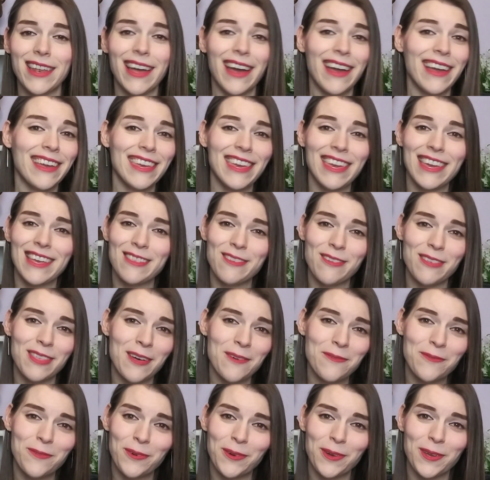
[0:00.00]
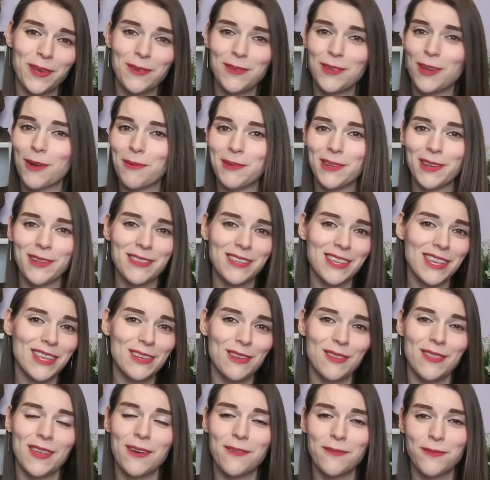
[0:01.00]
I can't do that for you. Nobody else can
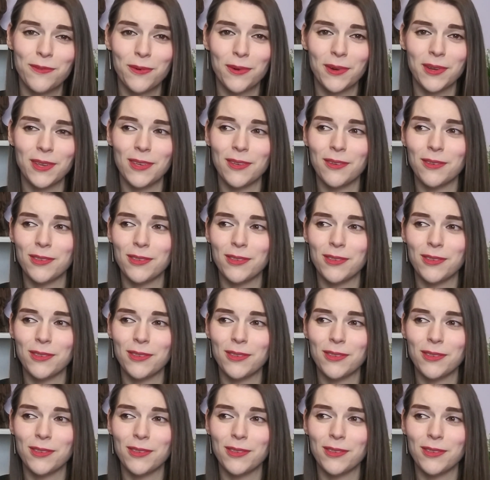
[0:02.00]
do that for you.